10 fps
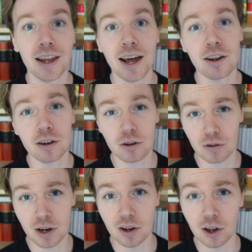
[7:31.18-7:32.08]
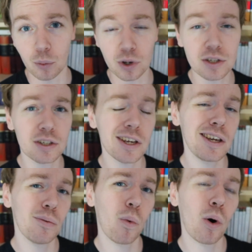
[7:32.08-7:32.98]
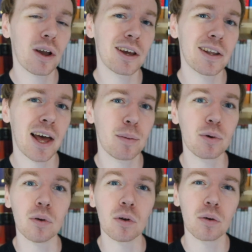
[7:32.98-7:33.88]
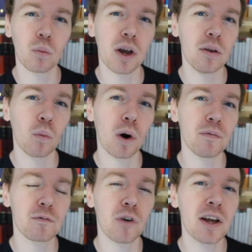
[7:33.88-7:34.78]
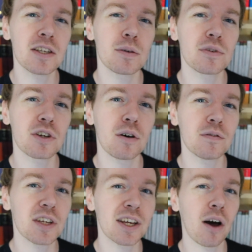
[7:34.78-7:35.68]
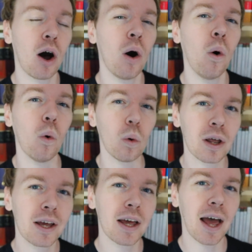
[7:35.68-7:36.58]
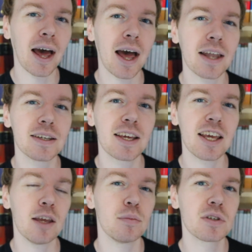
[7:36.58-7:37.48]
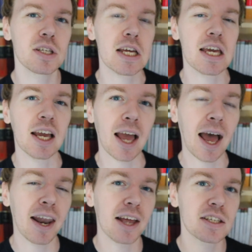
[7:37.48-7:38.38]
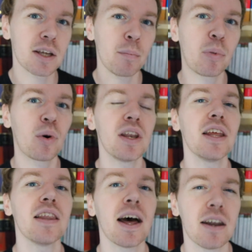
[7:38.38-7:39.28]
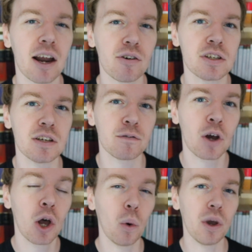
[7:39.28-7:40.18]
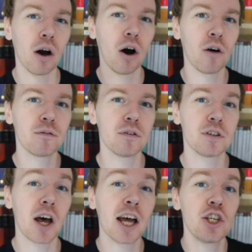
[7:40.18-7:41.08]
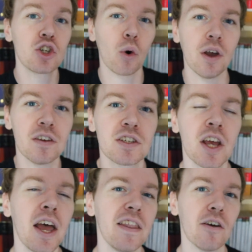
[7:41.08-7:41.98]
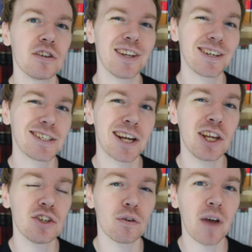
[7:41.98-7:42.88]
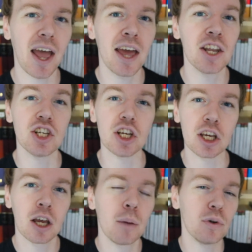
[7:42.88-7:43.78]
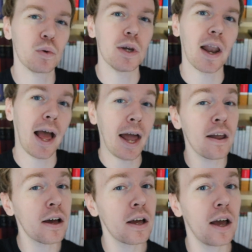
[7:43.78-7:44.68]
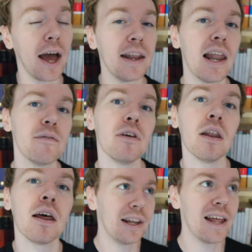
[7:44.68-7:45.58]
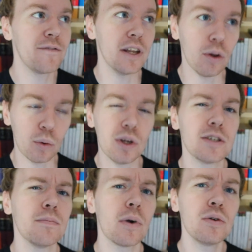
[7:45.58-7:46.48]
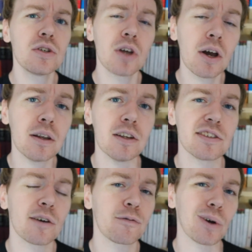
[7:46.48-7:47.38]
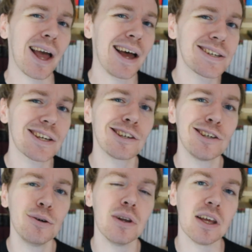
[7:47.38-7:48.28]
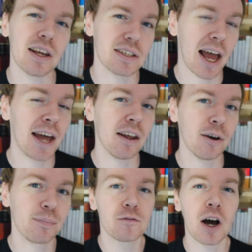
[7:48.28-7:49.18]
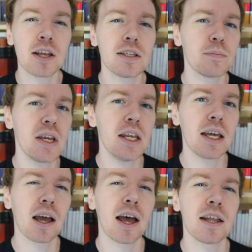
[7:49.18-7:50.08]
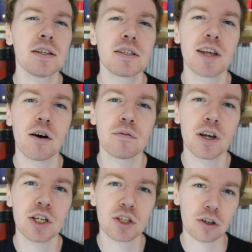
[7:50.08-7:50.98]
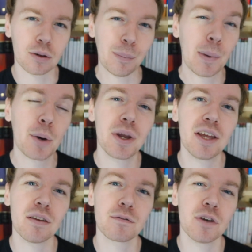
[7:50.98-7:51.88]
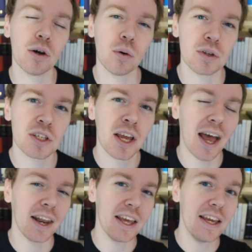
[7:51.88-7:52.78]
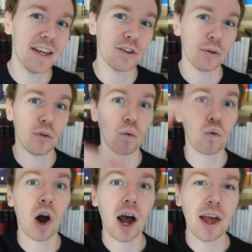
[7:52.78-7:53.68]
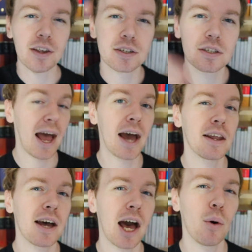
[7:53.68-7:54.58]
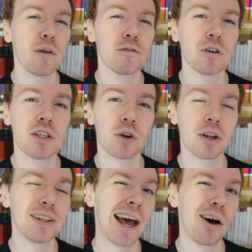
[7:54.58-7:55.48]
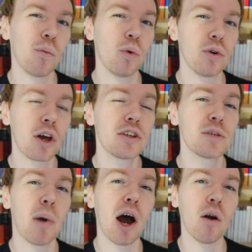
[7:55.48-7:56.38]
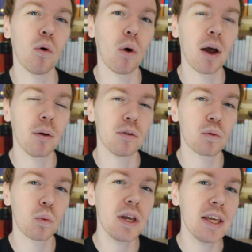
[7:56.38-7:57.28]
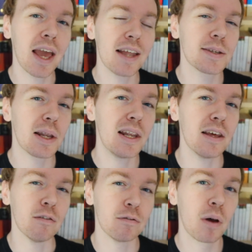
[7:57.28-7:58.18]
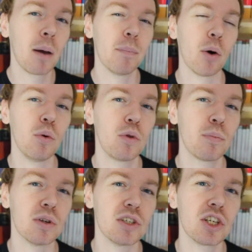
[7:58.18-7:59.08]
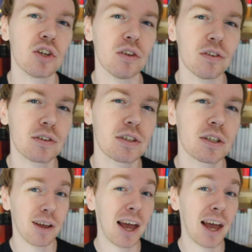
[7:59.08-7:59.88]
In Anna Karenina, we see what can happen when one finds themselves in a hole and keeps digging. And at some point in that narrative, we are offered a choice. There is an exchange of energy between Anna and Levin. Levin, who is most certainly suffering as acutely as Anna, finds meaning and salvation mowing in the fields, and he is on the rise. Anna, however, is on a downward spiral, and we get to live both positions.